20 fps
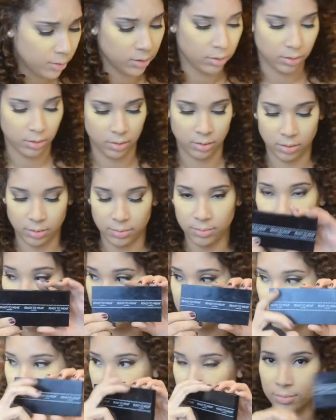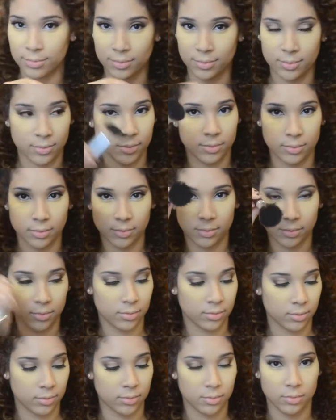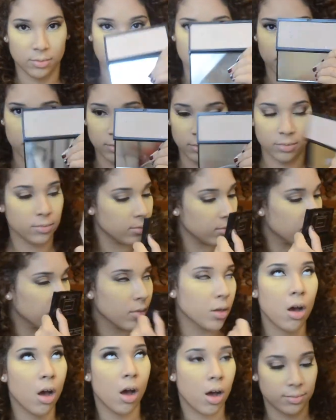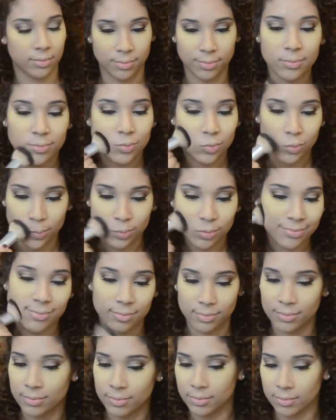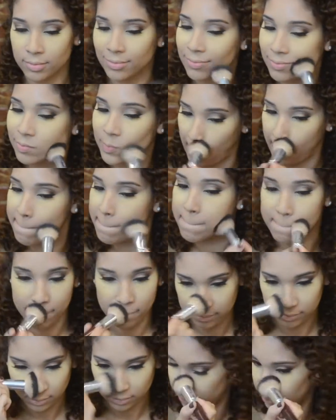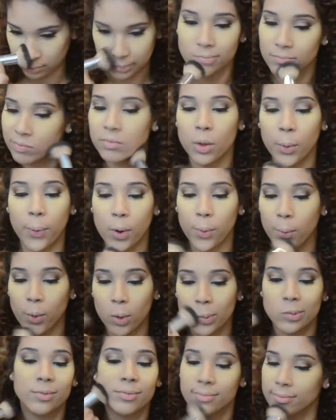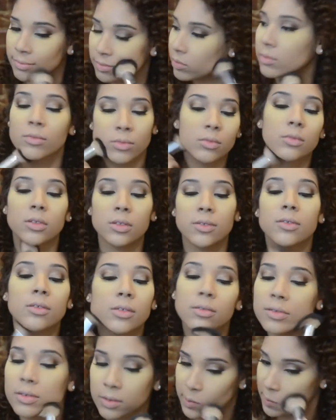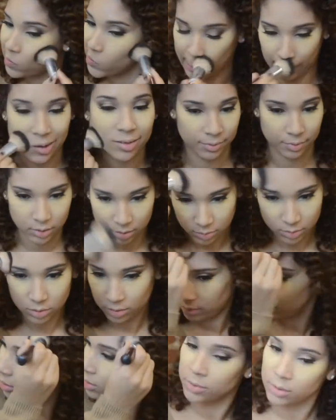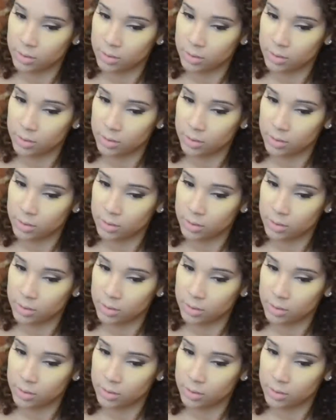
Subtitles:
this powder because it gives, you know, great coverage, but it can be a little bit drying at times. You want this look to last all night, so don't